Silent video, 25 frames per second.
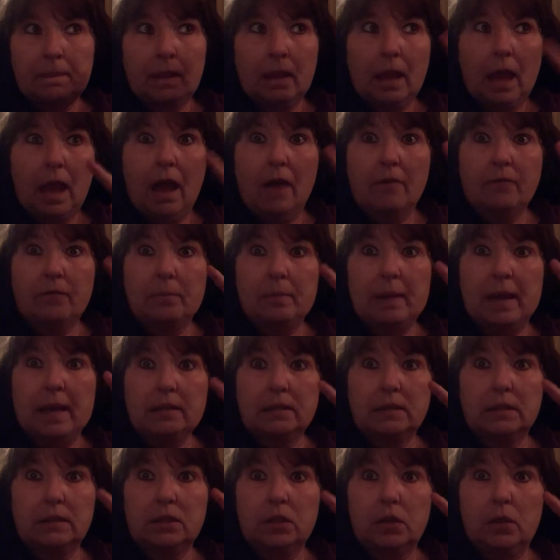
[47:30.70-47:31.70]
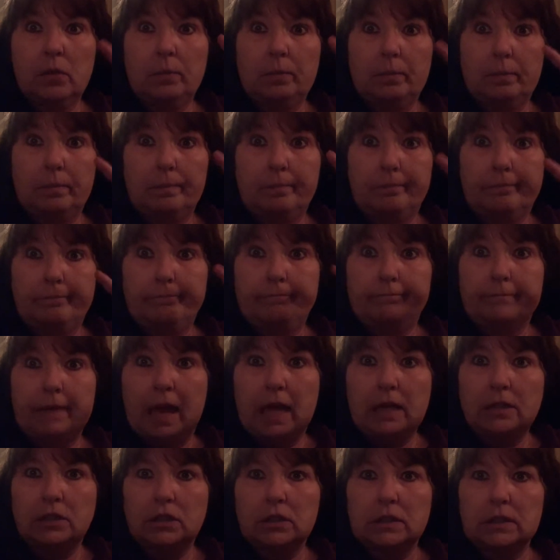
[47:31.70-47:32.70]
Alphabet Soup
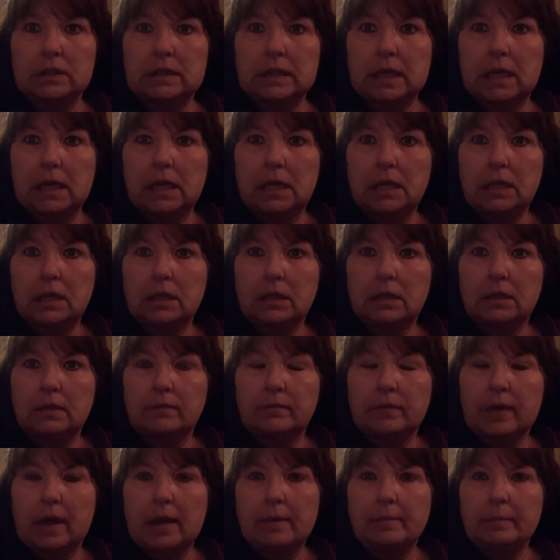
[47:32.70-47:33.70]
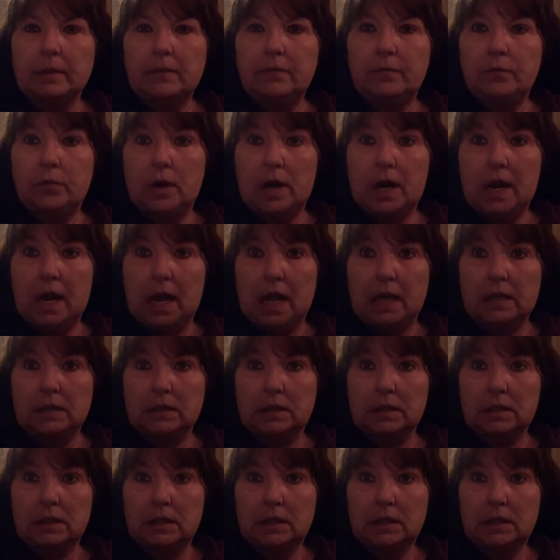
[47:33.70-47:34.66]
Agency. Family friend.